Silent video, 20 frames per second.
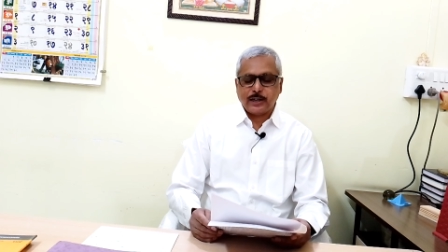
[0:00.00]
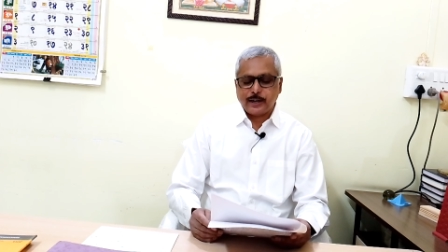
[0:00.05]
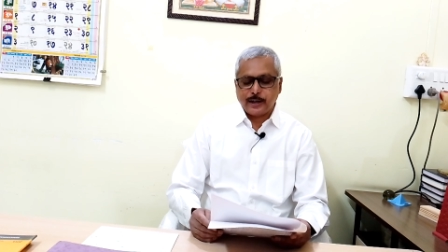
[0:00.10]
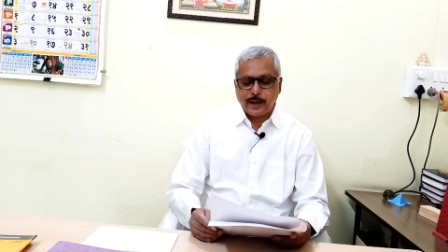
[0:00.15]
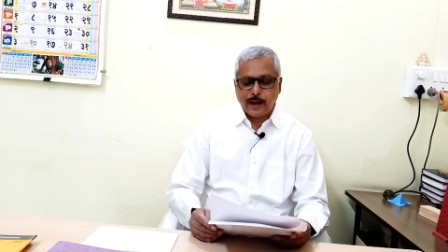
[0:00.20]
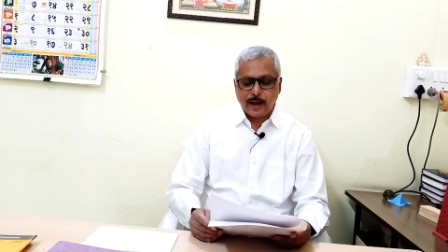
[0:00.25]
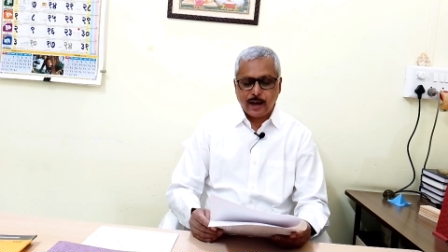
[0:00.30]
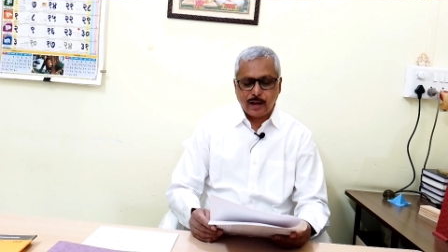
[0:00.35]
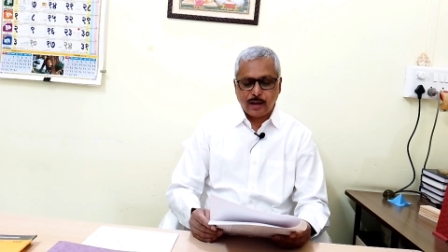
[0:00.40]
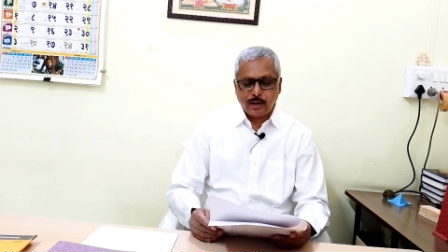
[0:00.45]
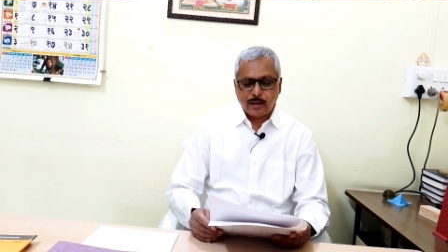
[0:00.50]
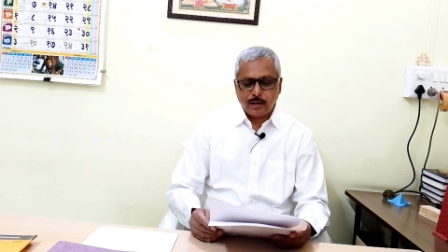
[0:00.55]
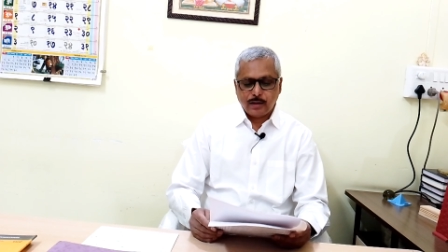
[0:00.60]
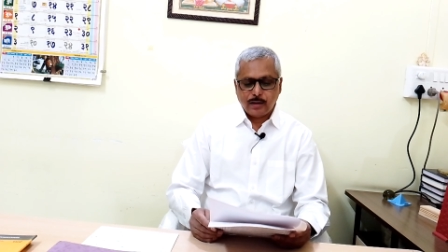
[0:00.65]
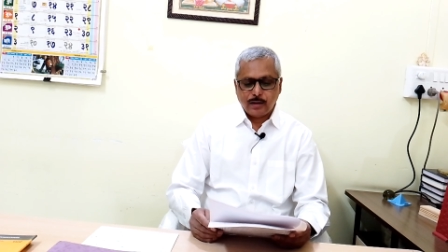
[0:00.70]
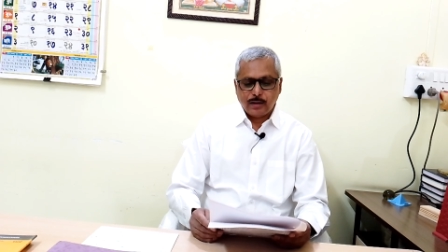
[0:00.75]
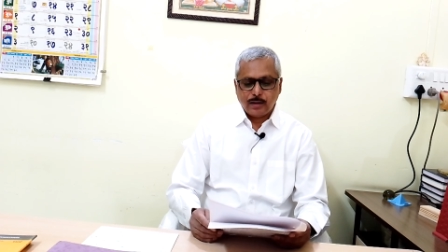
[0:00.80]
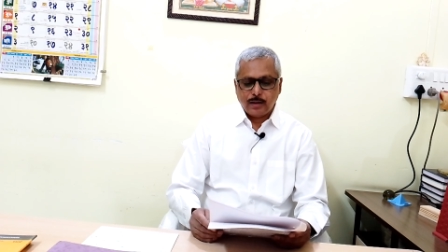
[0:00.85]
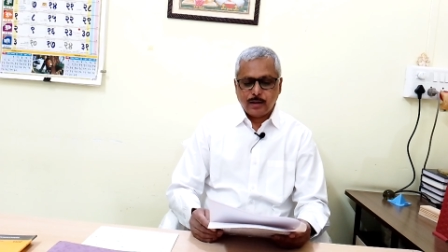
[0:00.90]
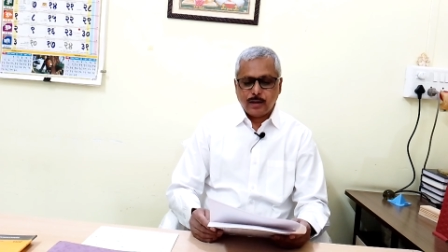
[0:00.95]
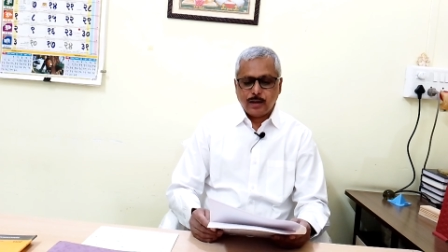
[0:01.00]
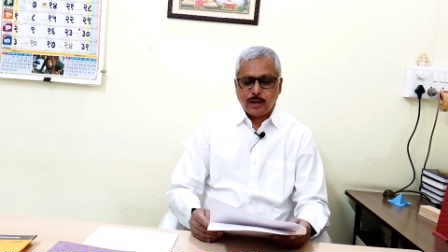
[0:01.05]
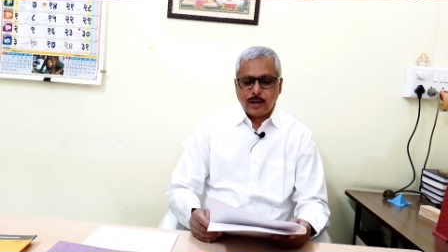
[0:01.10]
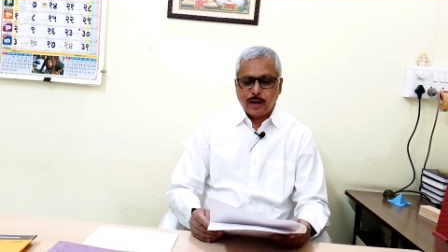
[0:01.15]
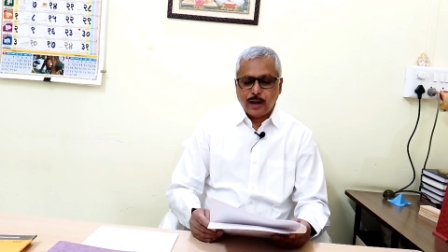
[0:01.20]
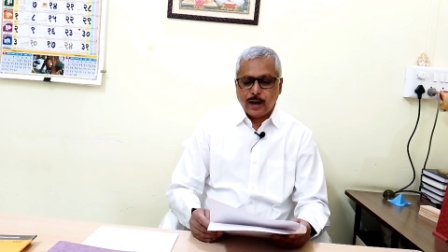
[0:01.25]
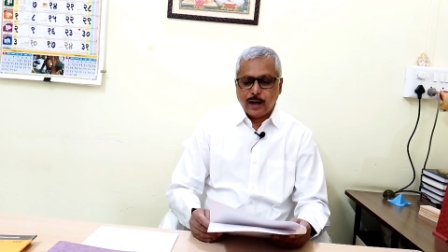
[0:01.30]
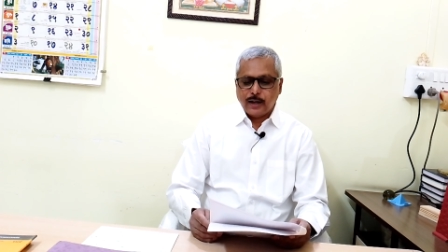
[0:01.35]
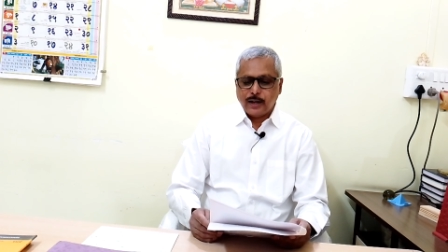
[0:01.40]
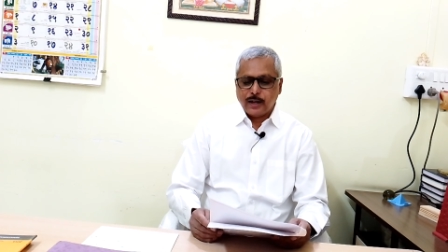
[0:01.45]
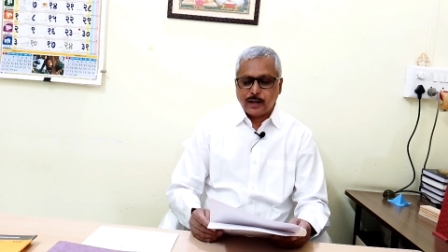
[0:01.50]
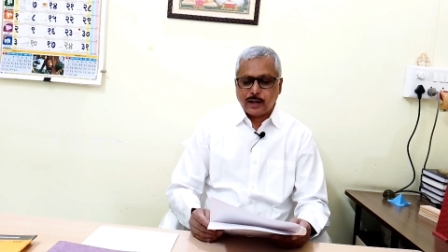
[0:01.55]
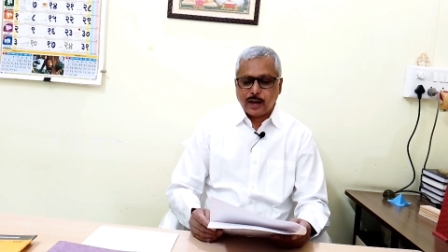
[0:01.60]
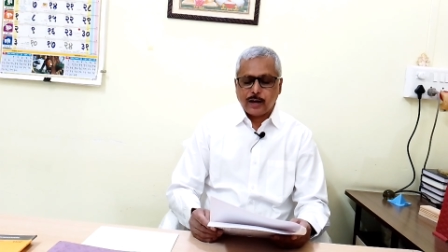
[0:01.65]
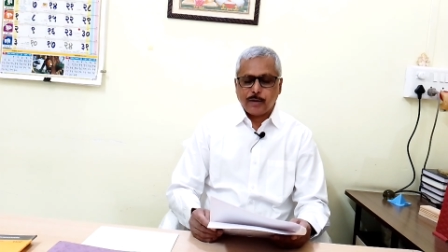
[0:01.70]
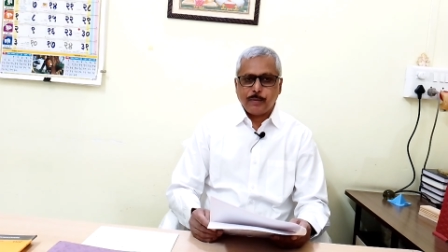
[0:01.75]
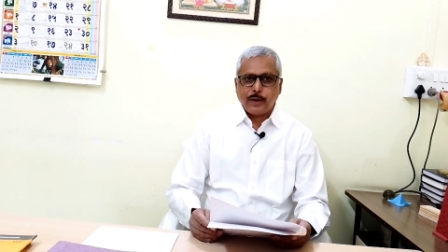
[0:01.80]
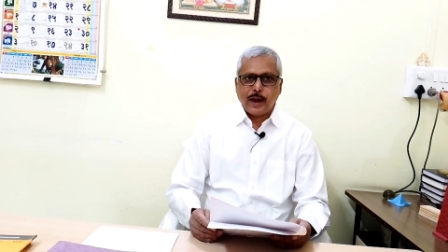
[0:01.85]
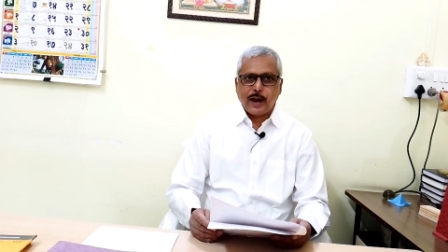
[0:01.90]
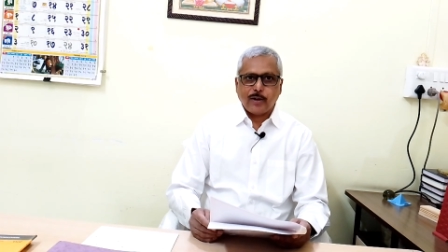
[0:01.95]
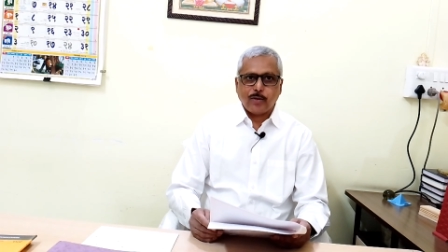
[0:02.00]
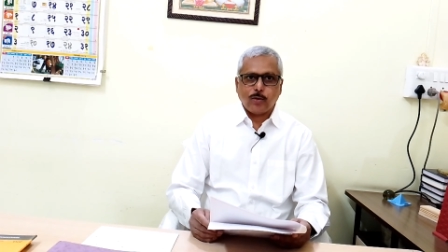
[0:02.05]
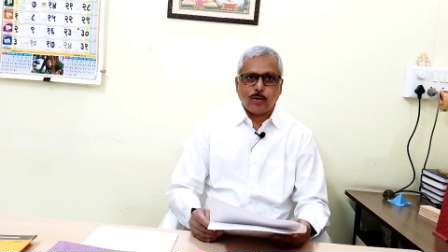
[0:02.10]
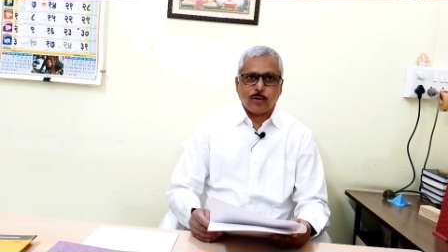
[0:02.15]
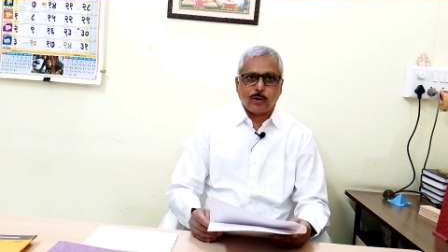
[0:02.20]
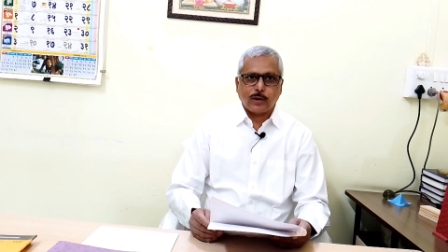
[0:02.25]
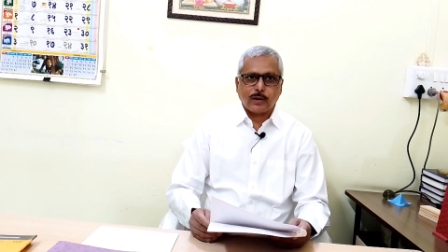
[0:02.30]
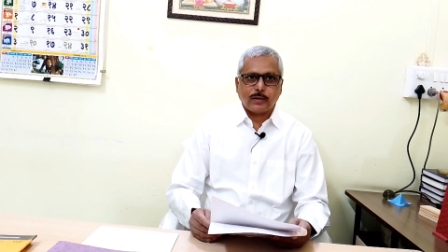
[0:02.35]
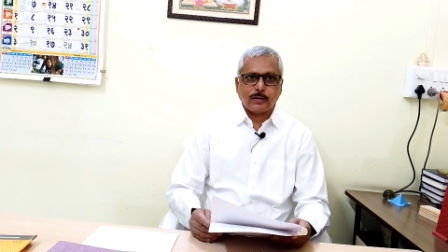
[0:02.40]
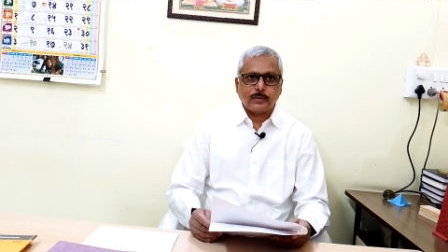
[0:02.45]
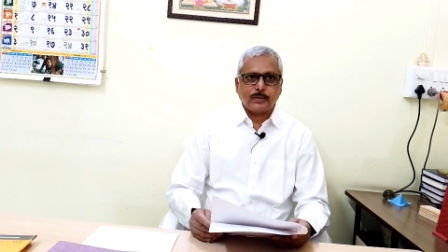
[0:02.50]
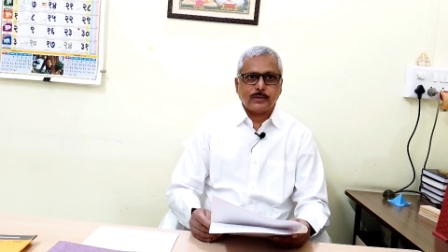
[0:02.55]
India, and he can be handed over